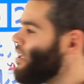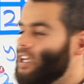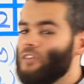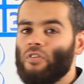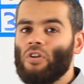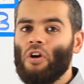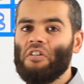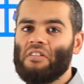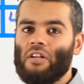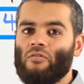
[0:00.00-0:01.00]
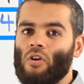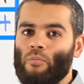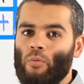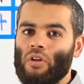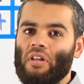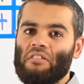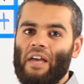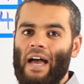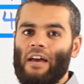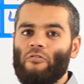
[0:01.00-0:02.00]
If you notice that you've got a point that's
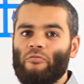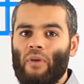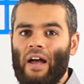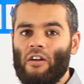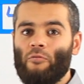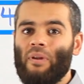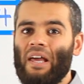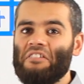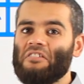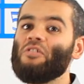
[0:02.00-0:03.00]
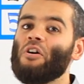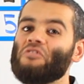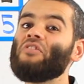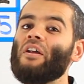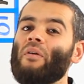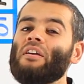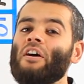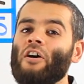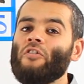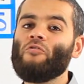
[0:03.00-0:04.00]
out of place, you know straight away
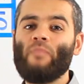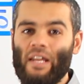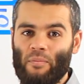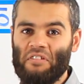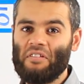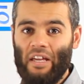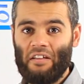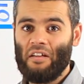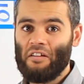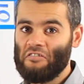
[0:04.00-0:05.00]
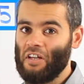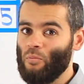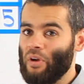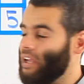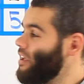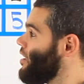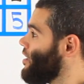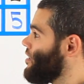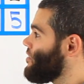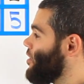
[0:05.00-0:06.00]
you've made a mistake somewhere.
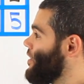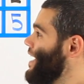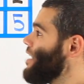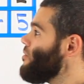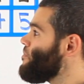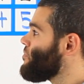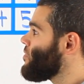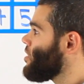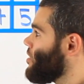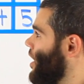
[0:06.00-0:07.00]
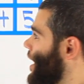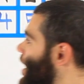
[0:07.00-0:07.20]
So now I